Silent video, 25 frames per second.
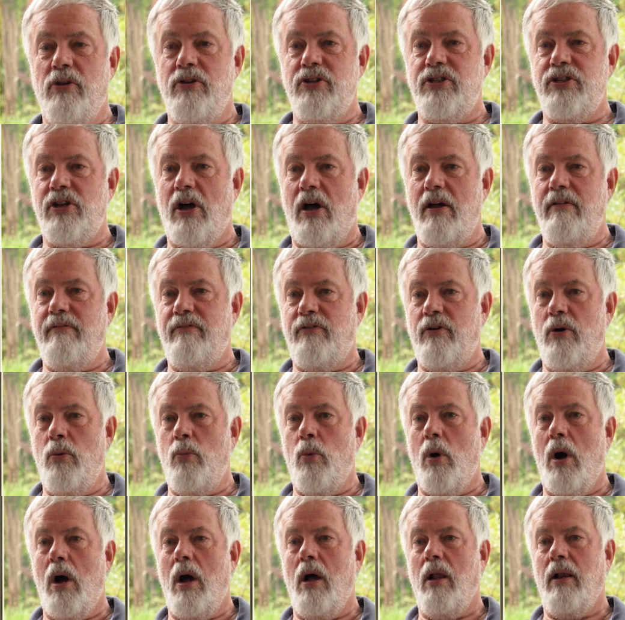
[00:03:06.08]
on site for a
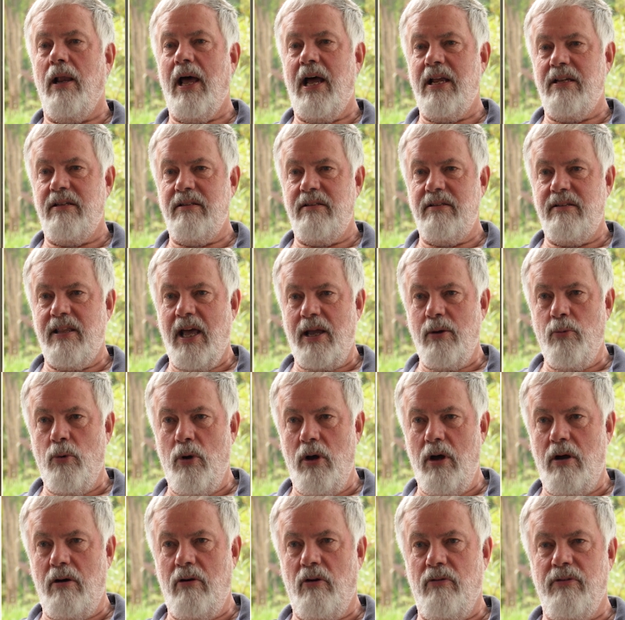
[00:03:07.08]
while, as they
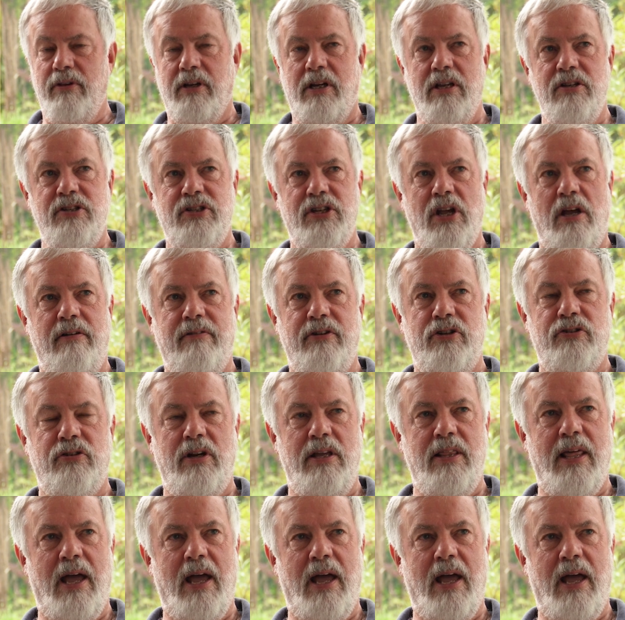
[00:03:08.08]
were on the conservatory,